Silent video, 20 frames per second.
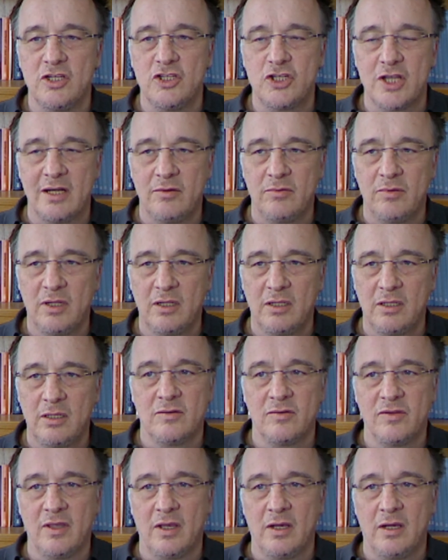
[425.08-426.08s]
in general.
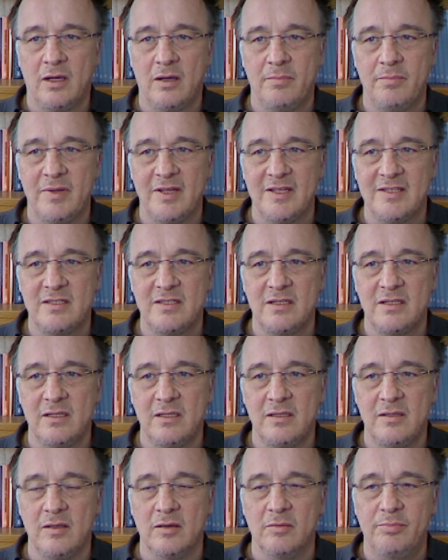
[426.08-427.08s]
So there are
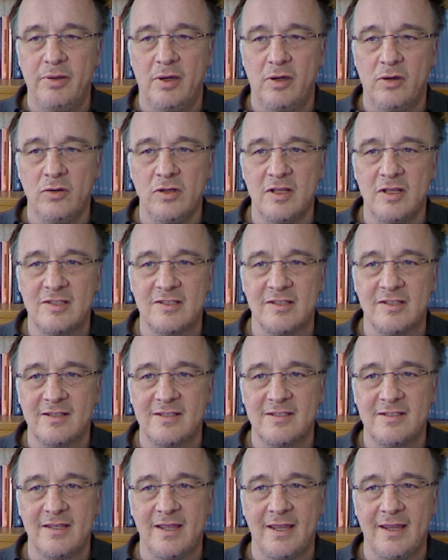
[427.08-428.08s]
basically the opponents that
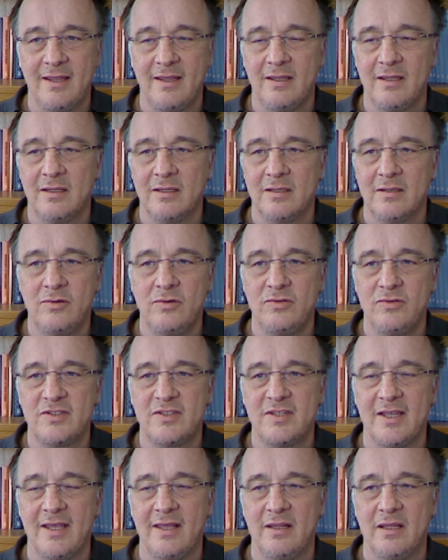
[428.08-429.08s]
say who
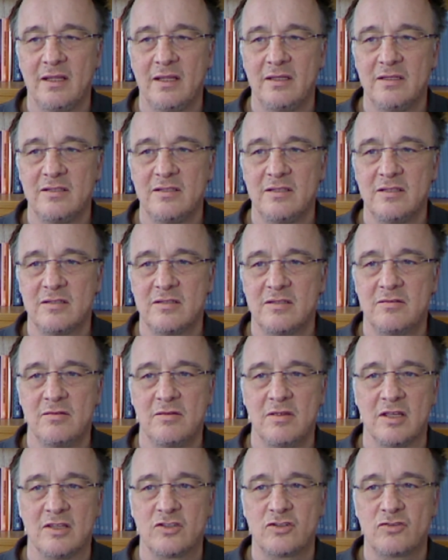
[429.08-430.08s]
say that this is
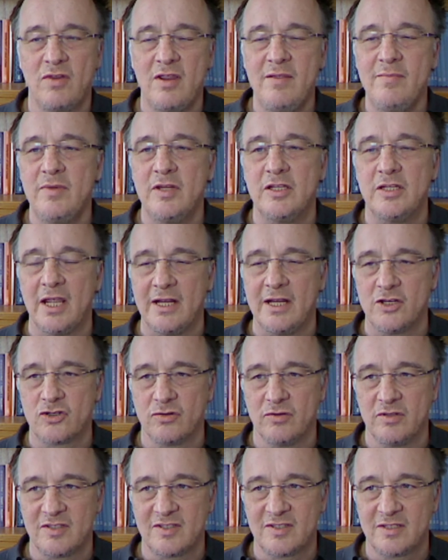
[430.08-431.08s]
extremely
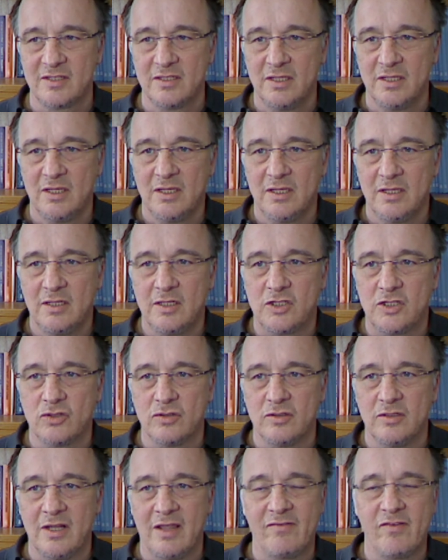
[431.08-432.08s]
dangerous. It should
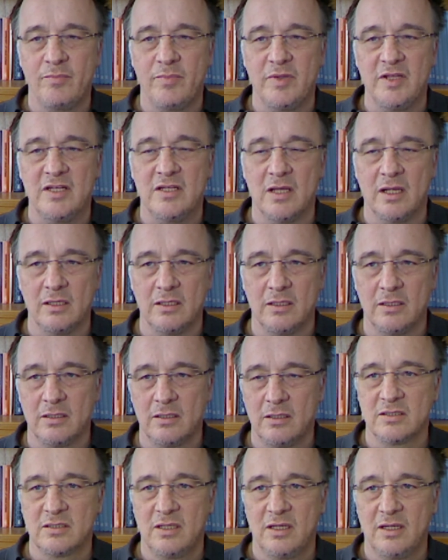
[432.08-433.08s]
never be done.
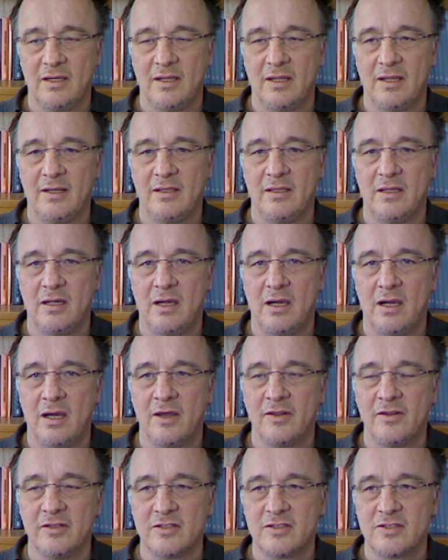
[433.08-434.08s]
And then there are
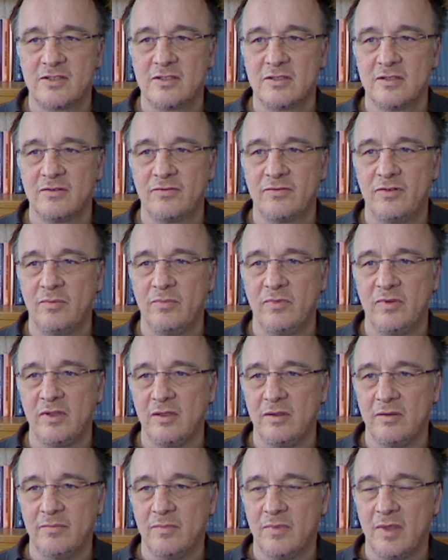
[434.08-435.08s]
others from
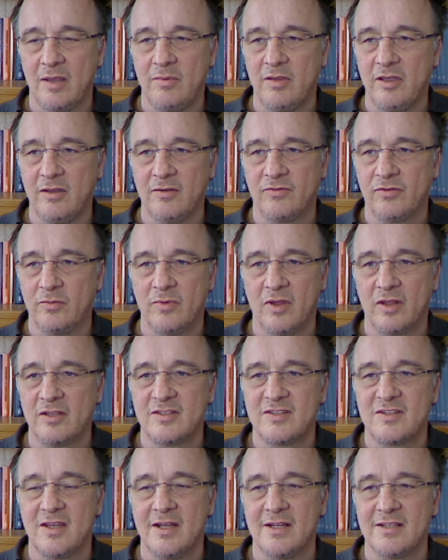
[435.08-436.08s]
the maybe from other
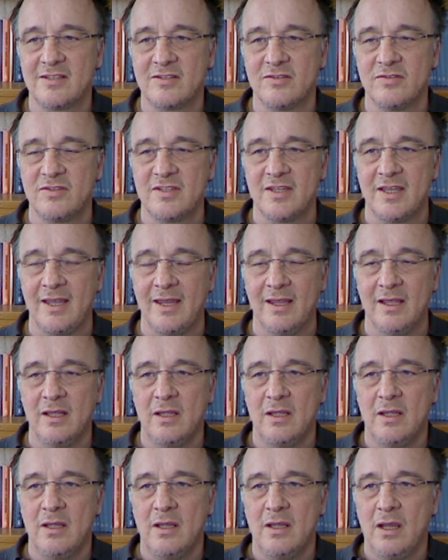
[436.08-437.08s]
sides who say,
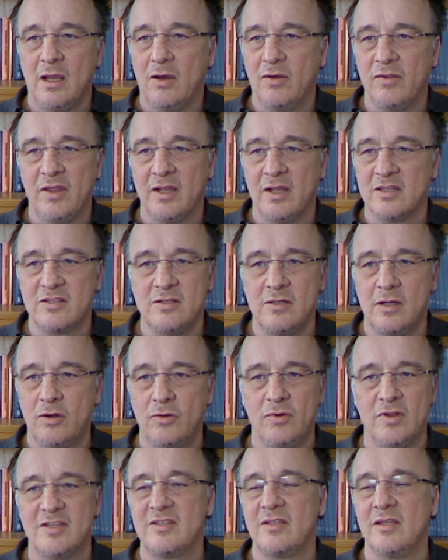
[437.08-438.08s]
oh, there is no
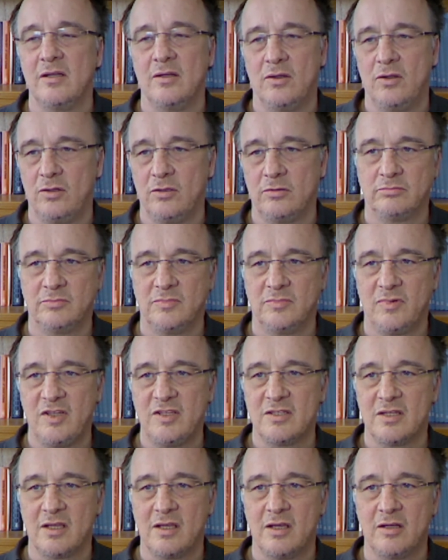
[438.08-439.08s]
risk at all. These
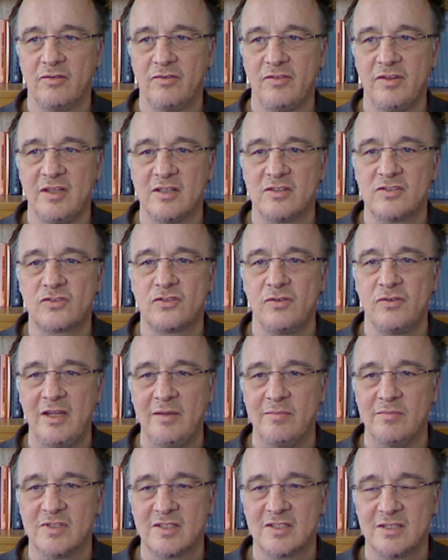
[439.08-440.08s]
are kind of the
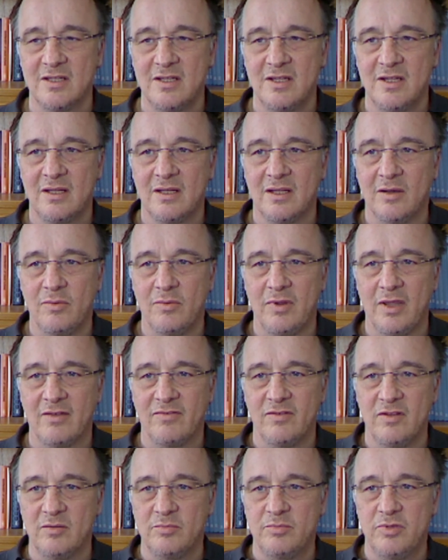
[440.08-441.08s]
extremes that we have
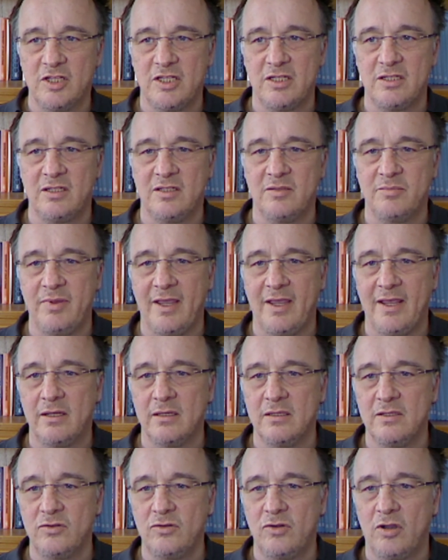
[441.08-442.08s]
in the political debate in
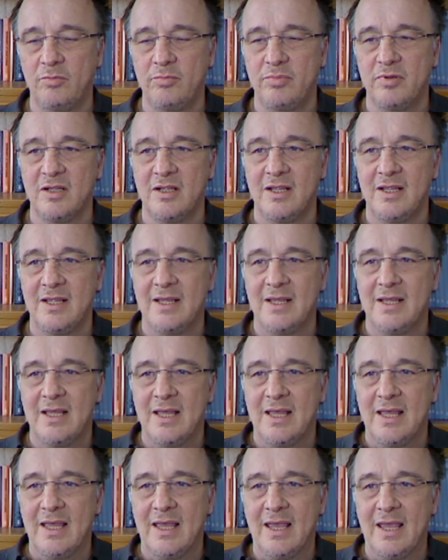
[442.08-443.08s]
Europe.
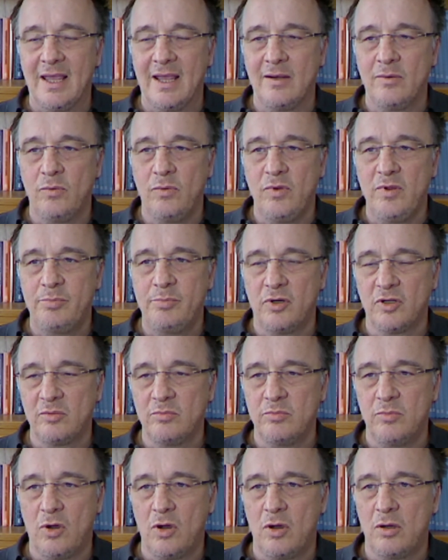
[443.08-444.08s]
And we put
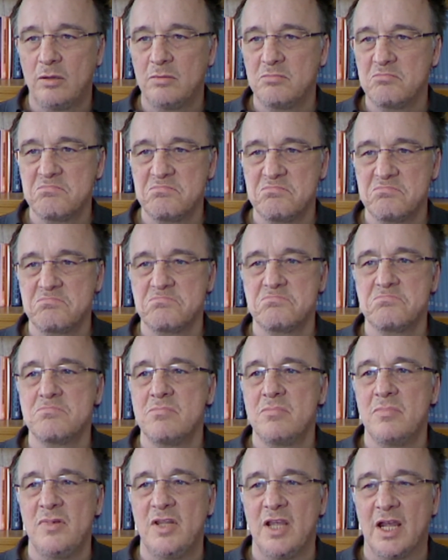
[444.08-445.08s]
more
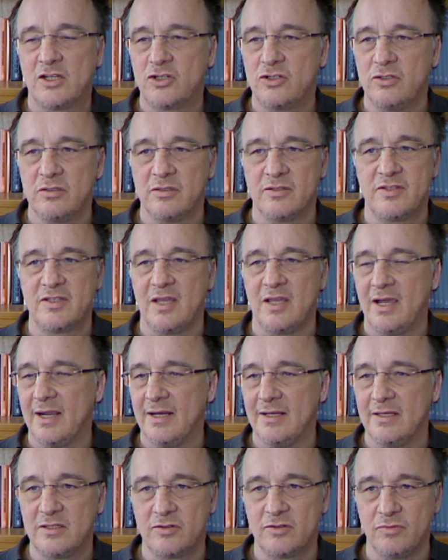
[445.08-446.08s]
natural
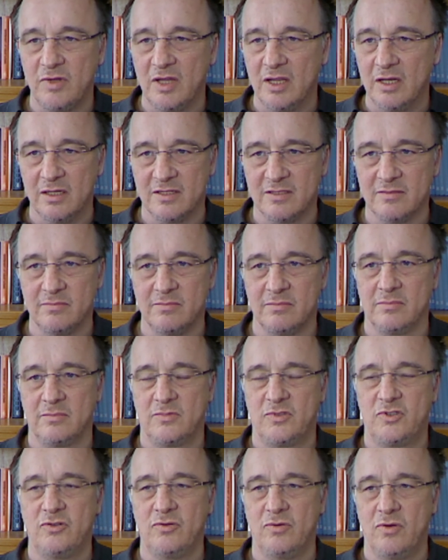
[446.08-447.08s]
science realism
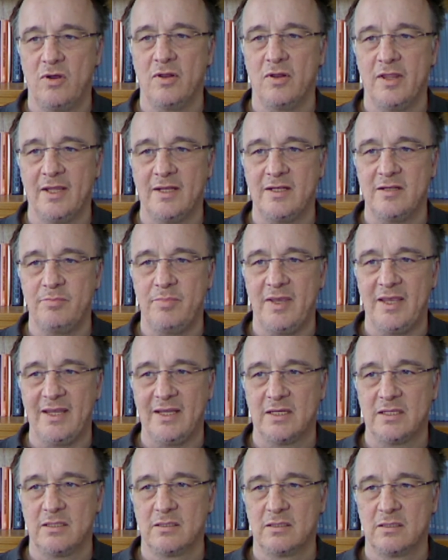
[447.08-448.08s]
to all that
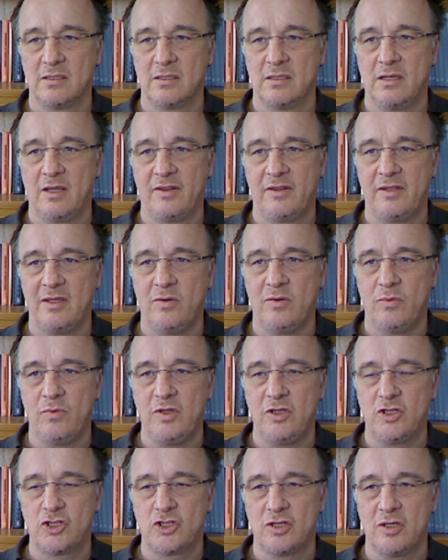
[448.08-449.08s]
debate. I think we
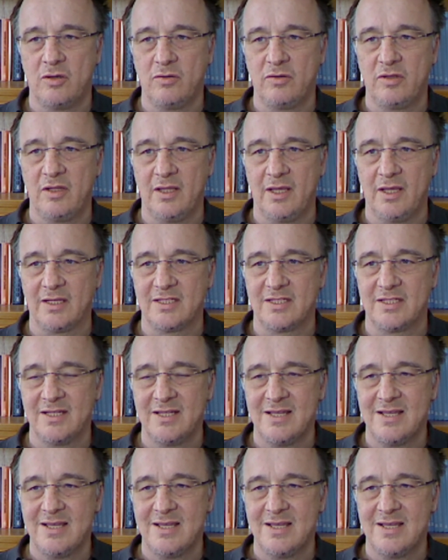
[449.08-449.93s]
showed that